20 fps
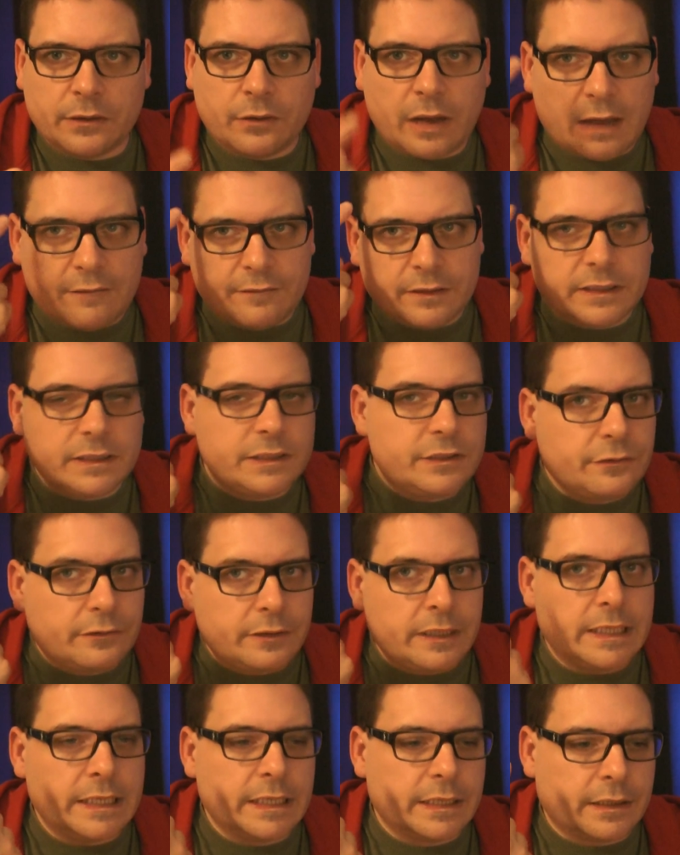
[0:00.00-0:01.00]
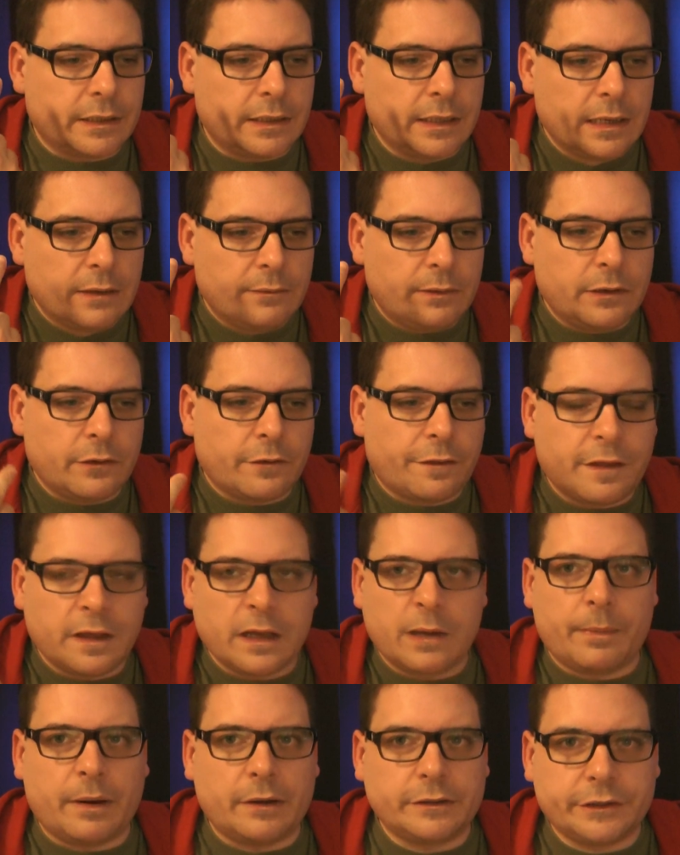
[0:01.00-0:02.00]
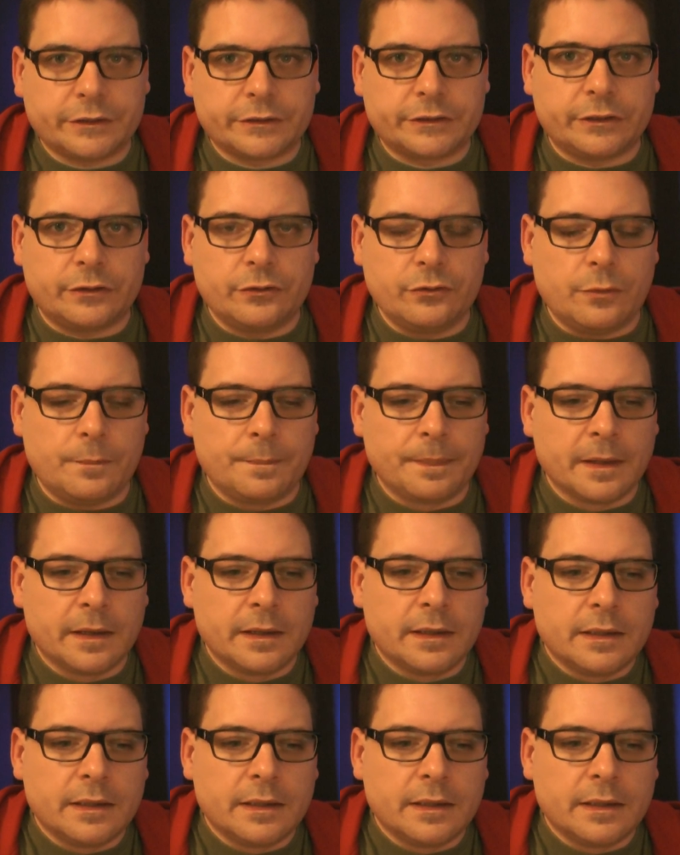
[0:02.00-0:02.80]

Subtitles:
You have it in your ear when you think about Doctor Who.